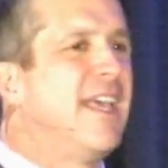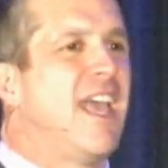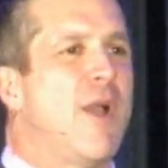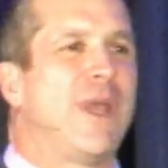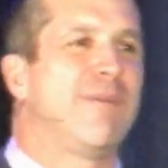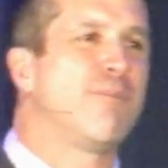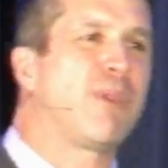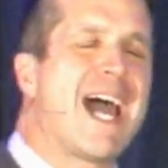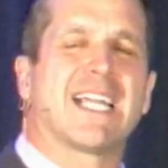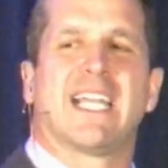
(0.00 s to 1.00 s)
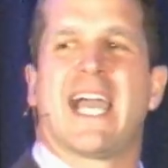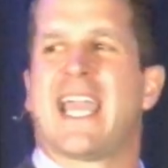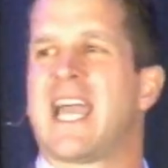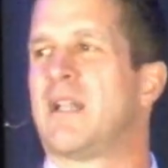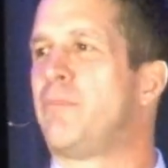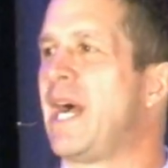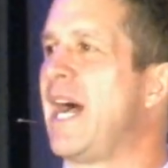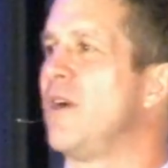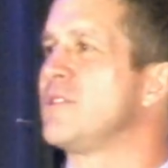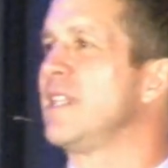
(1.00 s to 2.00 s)
And we block a guy out of
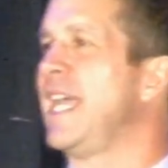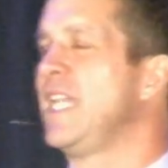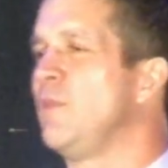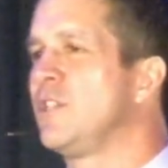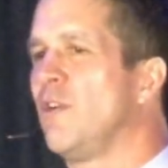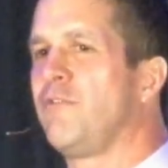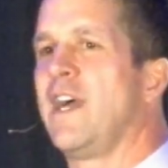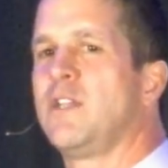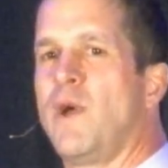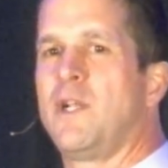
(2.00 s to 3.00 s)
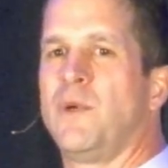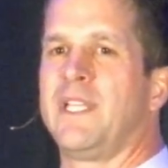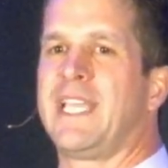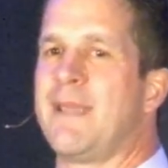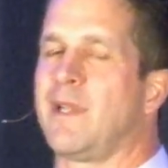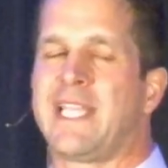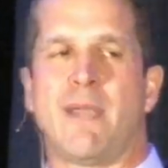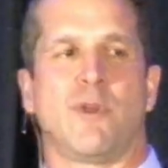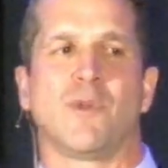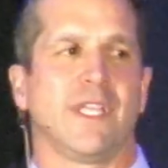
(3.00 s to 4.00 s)
bounds late. We don't find a way to win the game. A
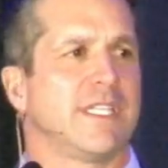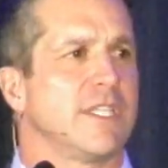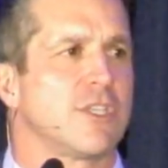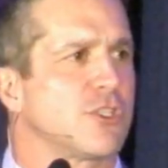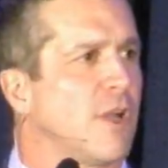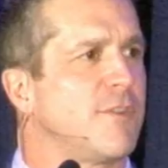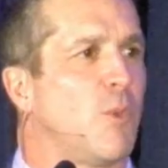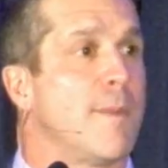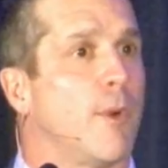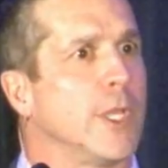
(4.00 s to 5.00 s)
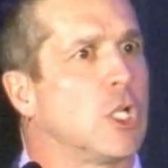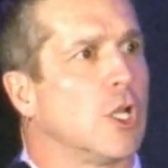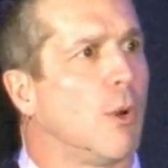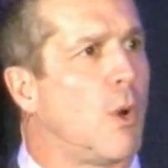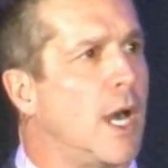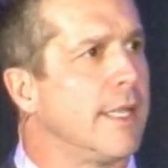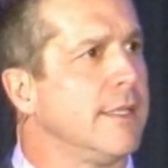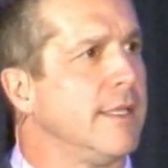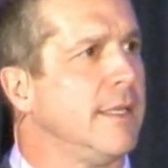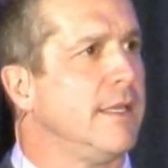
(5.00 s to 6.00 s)
game we really didn't deserve to win, but we could have won.
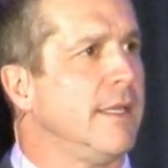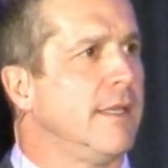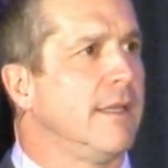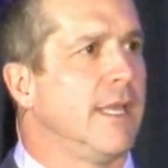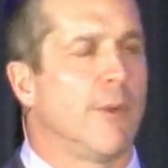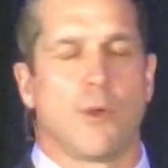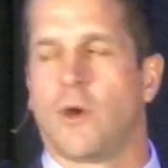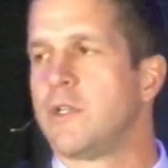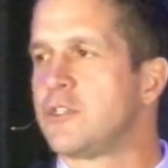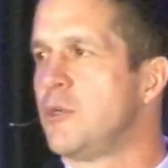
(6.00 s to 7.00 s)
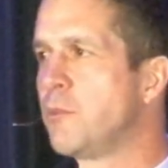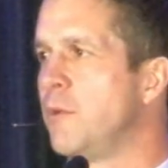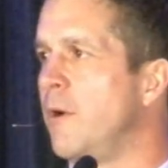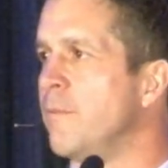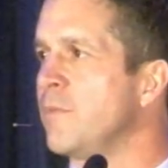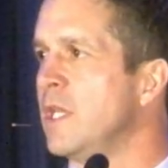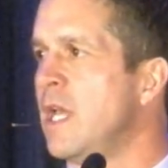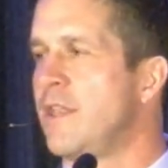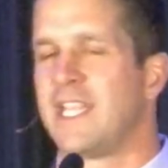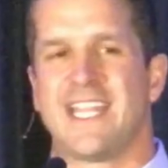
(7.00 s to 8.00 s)
And we weren't in the Super Bowl.
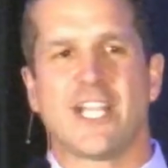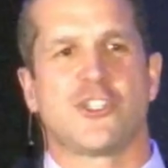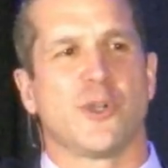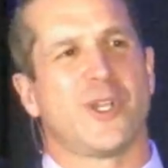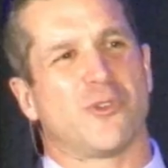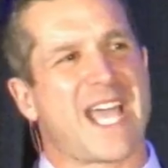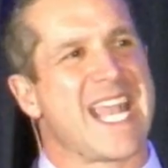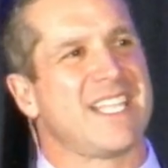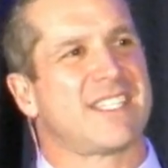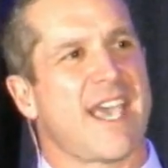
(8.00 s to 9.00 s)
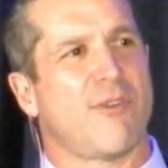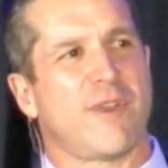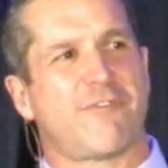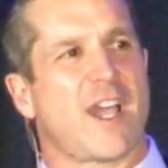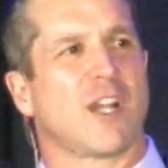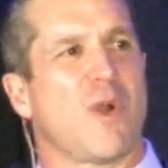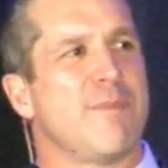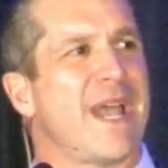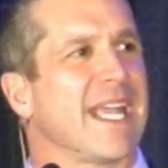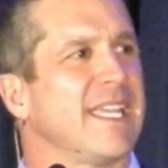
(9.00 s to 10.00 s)
Then the next year we go 9-7. We fight our way
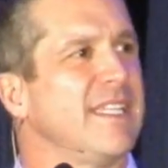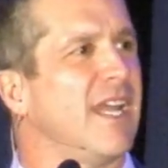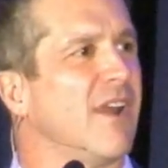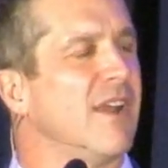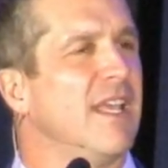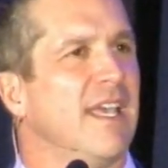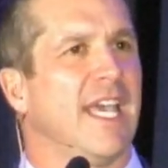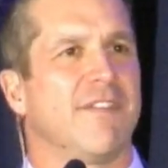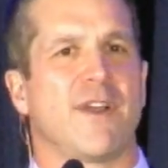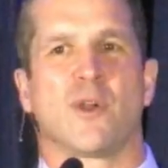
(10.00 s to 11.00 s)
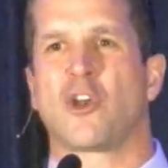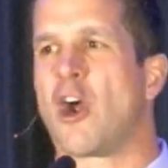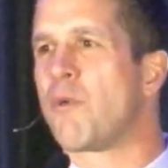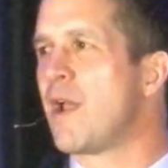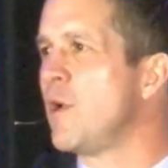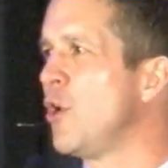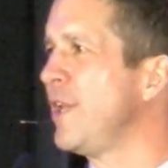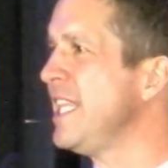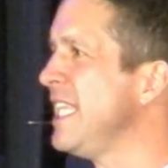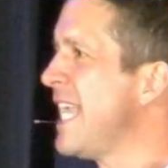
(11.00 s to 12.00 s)
back in there. And if I recall right, we go to
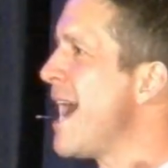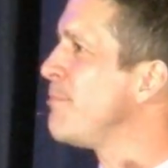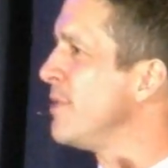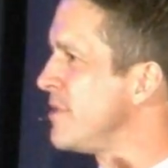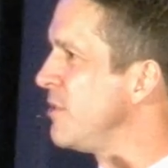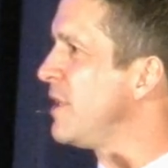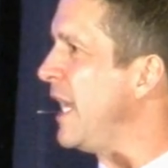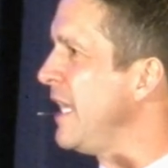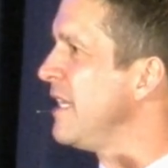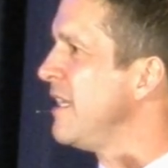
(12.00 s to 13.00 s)
Indianapolis, okay?